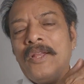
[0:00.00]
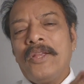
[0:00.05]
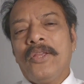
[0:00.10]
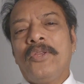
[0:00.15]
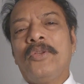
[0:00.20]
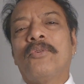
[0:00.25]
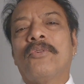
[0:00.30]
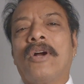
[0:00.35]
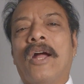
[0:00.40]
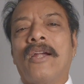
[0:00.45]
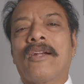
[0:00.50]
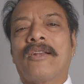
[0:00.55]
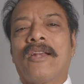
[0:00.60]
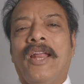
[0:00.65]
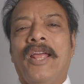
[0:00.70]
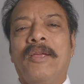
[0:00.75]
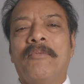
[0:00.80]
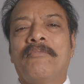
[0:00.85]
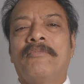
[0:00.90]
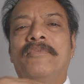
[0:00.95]
You can't
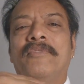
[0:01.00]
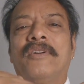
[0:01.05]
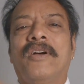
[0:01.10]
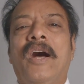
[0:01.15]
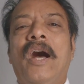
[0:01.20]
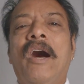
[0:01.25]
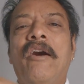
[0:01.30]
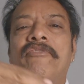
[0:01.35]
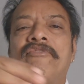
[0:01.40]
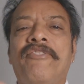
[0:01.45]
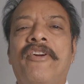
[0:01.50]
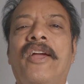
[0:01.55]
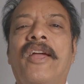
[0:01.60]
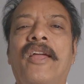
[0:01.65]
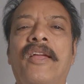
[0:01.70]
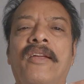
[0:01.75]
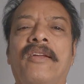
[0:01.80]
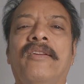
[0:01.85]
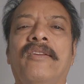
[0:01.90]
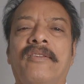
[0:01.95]
claim
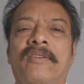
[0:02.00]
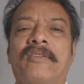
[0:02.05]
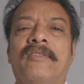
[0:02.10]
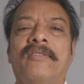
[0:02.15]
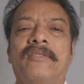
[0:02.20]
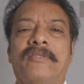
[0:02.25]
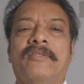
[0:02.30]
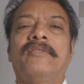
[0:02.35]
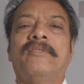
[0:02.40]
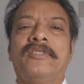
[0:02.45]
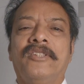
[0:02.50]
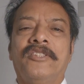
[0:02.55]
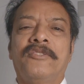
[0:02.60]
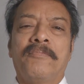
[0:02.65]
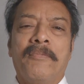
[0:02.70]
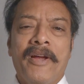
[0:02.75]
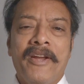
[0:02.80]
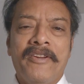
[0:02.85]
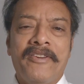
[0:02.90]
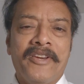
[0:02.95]
halfway, this is
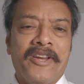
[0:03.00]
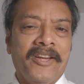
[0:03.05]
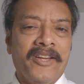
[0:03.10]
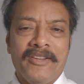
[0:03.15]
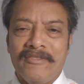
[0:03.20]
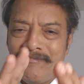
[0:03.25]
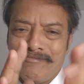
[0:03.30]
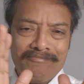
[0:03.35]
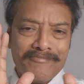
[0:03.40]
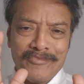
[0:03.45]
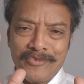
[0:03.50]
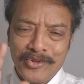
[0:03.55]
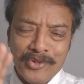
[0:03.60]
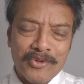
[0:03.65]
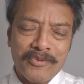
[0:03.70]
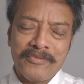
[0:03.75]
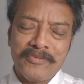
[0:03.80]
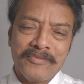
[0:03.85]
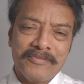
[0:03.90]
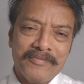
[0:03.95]
my training.
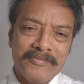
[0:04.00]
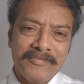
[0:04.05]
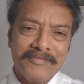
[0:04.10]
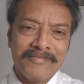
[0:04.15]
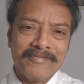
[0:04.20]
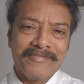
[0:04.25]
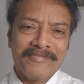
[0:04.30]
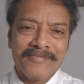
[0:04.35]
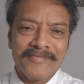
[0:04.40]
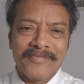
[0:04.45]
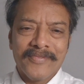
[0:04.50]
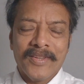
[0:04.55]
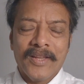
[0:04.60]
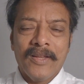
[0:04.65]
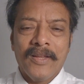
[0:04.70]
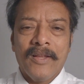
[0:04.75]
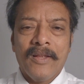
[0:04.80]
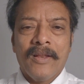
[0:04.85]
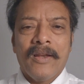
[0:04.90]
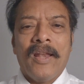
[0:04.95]
No.
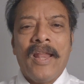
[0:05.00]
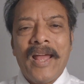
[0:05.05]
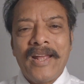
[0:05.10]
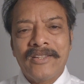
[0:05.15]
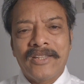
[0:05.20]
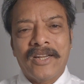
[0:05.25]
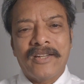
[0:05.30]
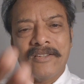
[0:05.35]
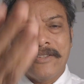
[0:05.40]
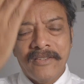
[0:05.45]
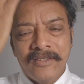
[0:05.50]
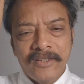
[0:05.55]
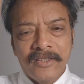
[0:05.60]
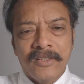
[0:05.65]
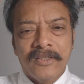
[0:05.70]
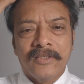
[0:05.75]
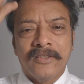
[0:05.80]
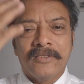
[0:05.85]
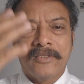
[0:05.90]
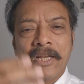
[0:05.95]
Like that,
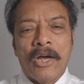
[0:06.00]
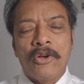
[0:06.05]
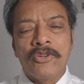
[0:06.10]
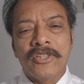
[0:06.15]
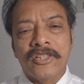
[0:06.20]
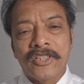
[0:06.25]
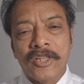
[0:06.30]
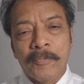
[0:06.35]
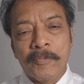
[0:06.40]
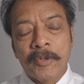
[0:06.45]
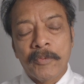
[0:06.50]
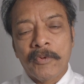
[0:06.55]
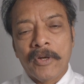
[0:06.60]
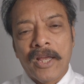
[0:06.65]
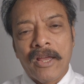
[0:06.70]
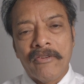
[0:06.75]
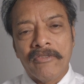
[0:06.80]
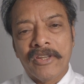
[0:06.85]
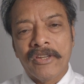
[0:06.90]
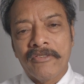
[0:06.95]
thousands of people
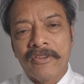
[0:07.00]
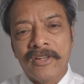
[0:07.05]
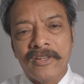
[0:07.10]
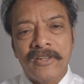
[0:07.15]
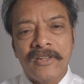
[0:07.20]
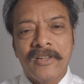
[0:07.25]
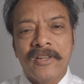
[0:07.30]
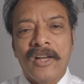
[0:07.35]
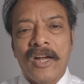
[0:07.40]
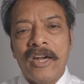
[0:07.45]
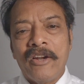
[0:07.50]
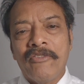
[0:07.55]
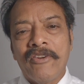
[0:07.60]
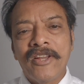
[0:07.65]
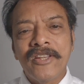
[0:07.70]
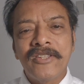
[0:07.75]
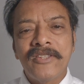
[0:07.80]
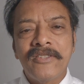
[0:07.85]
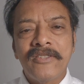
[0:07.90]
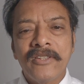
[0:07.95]
have given
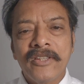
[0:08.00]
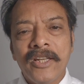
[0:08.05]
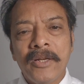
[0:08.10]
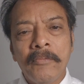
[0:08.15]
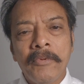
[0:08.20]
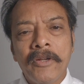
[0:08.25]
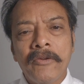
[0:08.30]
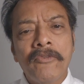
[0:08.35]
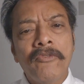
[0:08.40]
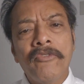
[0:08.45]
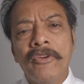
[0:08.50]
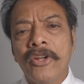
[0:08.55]
advice in between.